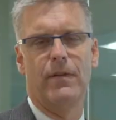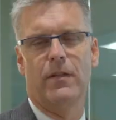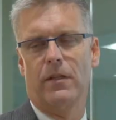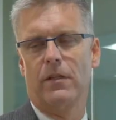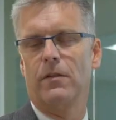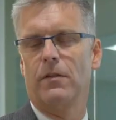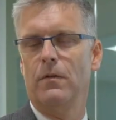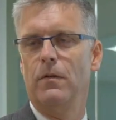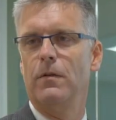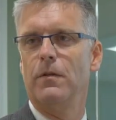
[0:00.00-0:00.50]

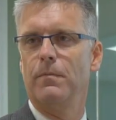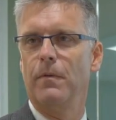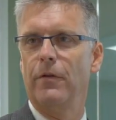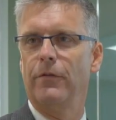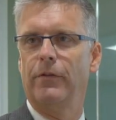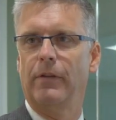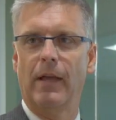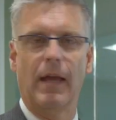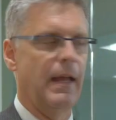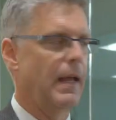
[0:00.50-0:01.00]
physics students
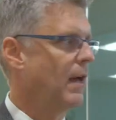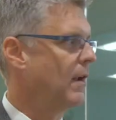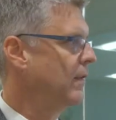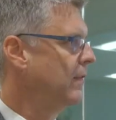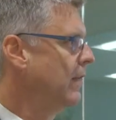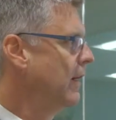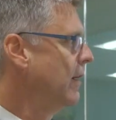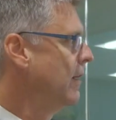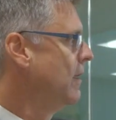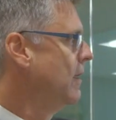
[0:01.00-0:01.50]
mostly hang out
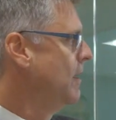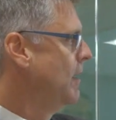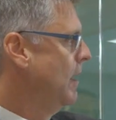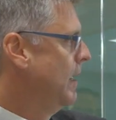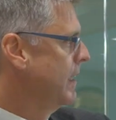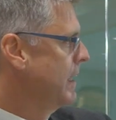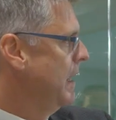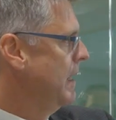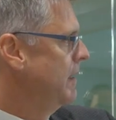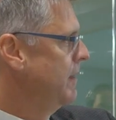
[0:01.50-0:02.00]
in there.
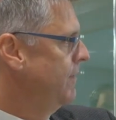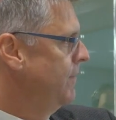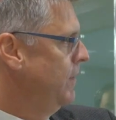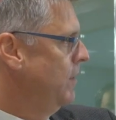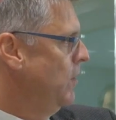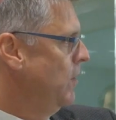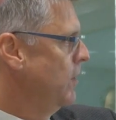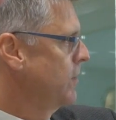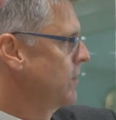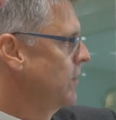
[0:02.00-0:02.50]
Again, if you
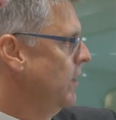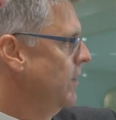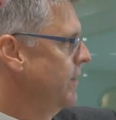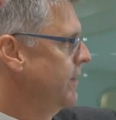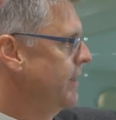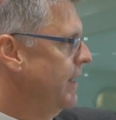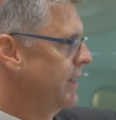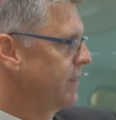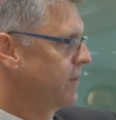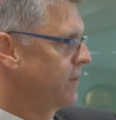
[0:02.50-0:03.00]
notice, all the
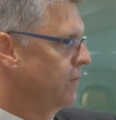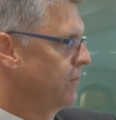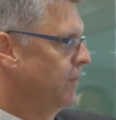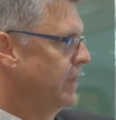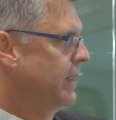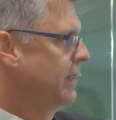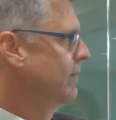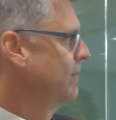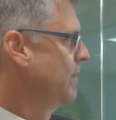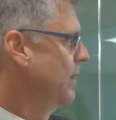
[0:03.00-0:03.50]
desks are
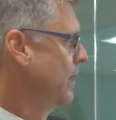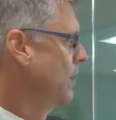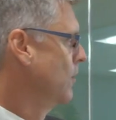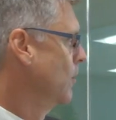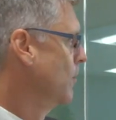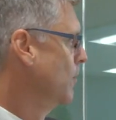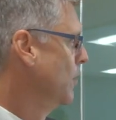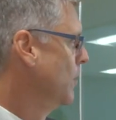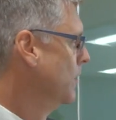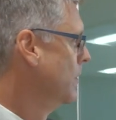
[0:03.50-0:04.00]

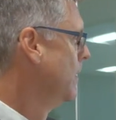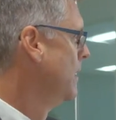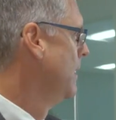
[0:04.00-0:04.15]
reconfigurable.